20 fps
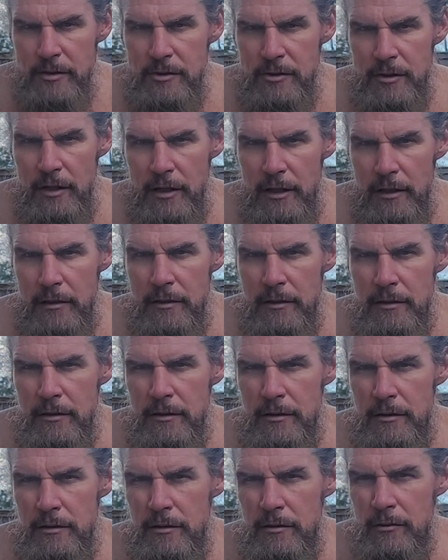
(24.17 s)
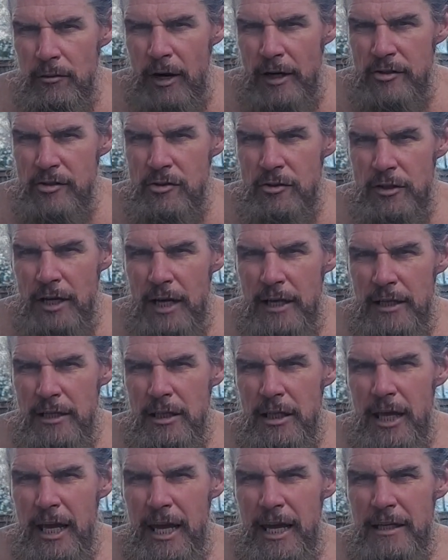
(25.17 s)
there where I stood on the
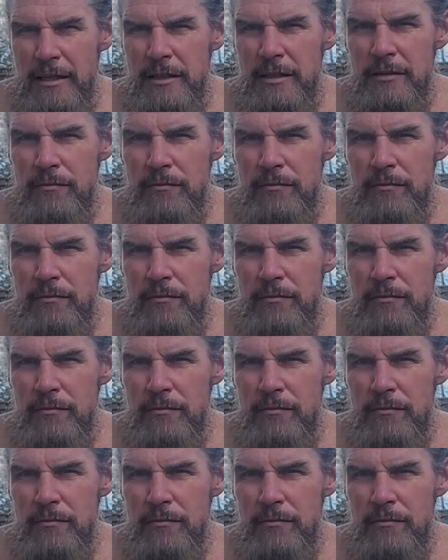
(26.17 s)
land.